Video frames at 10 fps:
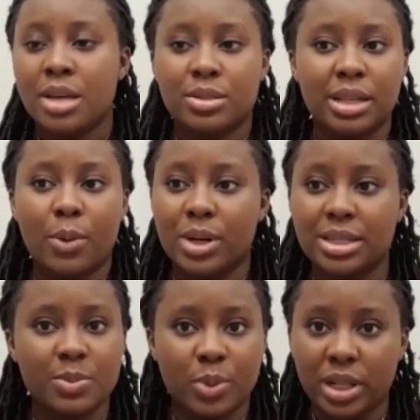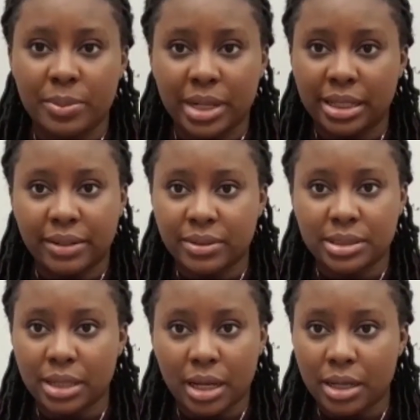So now, what is bulimia
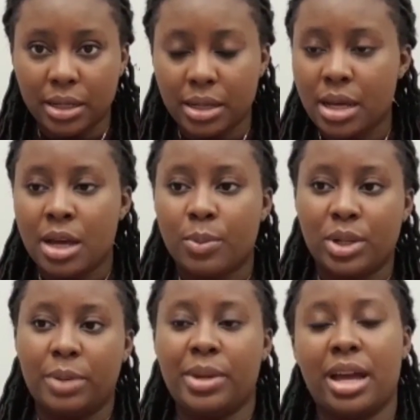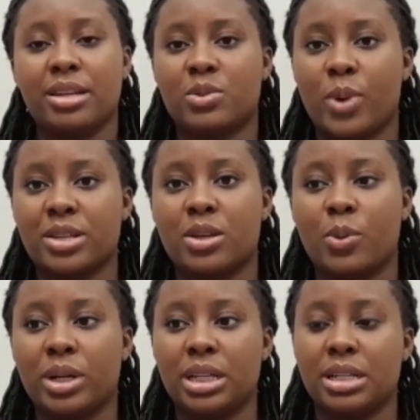nervosa? Bulimia is where
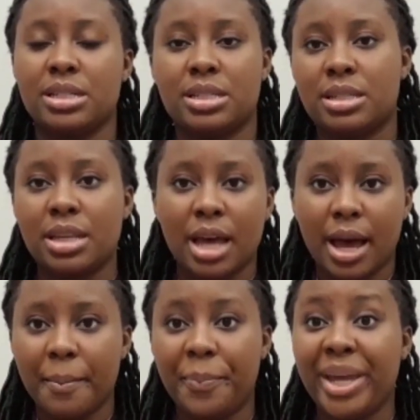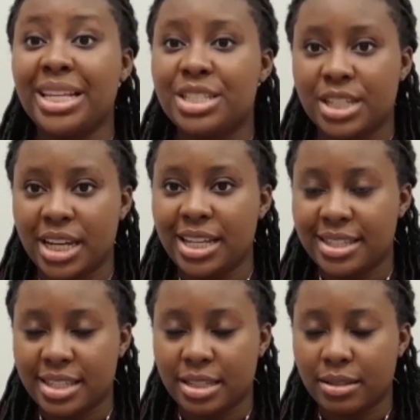someone is binge
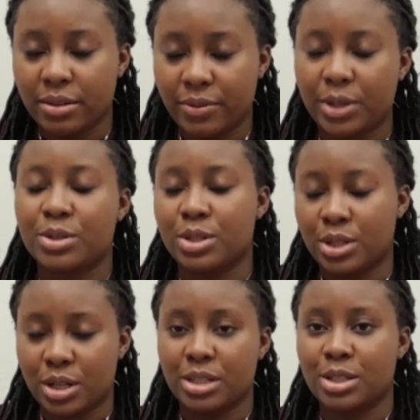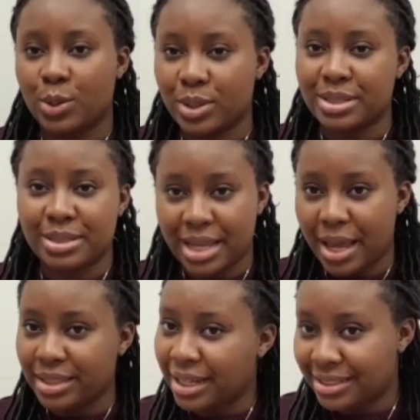eating. Very soon you're going to know what
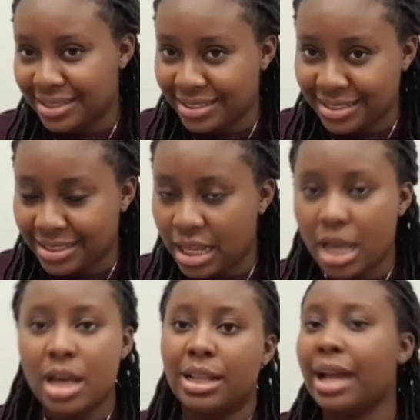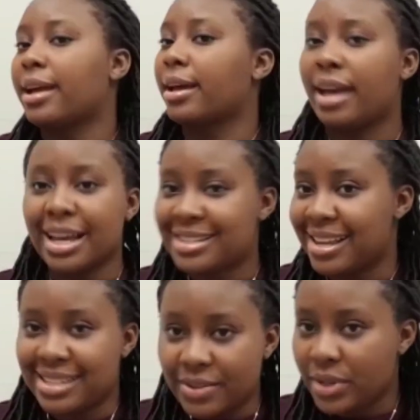that is. Like
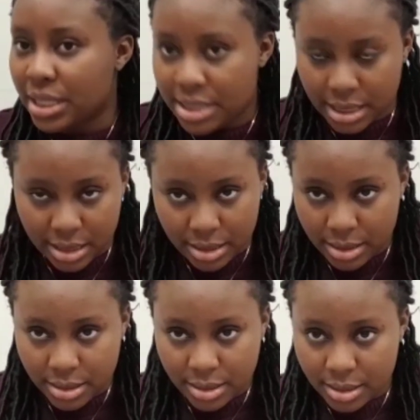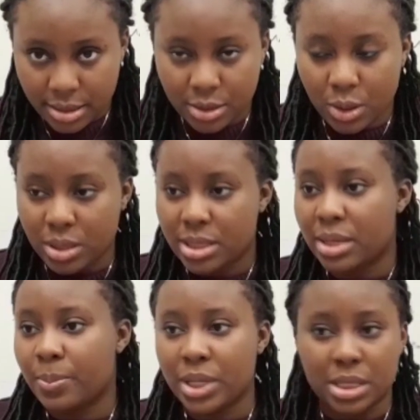excessive eating. Just
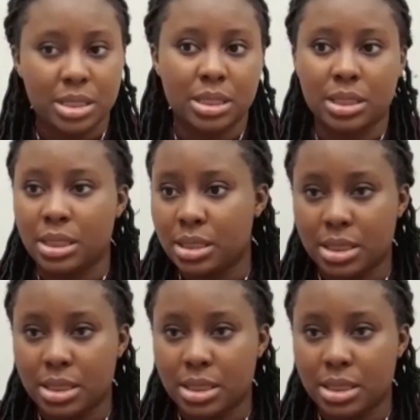keep eating,